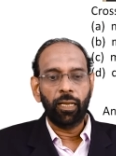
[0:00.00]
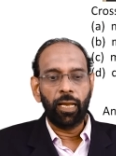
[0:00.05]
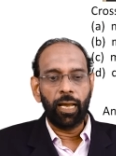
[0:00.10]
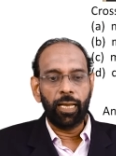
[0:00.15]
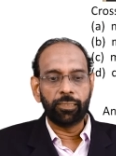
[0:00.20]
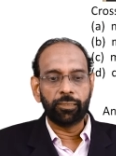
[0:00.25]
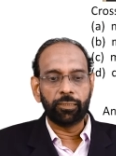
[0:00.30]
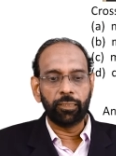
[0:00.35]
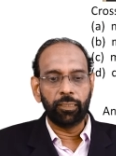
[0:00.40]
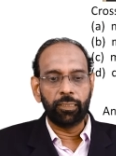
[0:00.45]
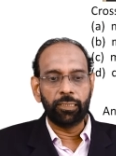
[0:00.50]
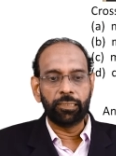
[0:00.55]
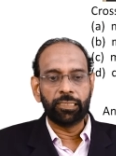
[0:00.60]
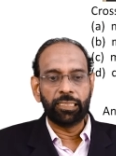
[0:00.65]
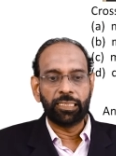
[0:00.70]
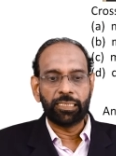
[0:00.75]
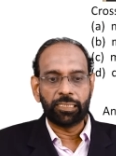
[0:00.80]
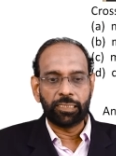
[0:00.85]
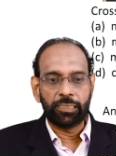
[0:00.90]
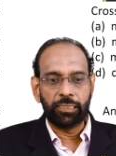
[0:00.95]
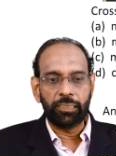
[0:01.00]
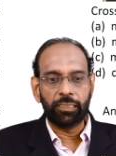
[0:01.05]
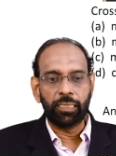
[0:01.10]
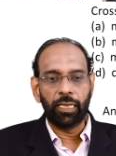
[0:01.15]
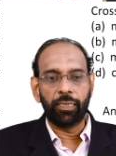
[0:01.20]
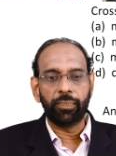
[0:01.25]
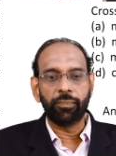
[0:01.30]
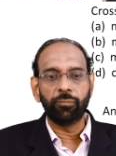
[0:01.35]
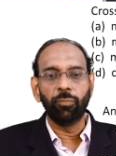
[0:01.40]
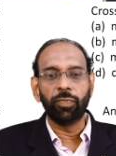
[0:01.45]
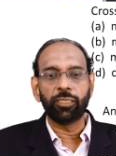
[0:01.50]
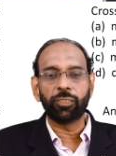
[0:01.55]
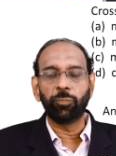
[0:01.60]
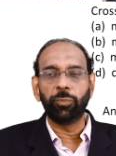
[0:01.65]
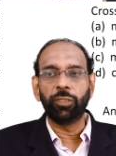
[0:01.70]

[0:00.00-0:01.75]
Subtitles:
Answer is C, that is must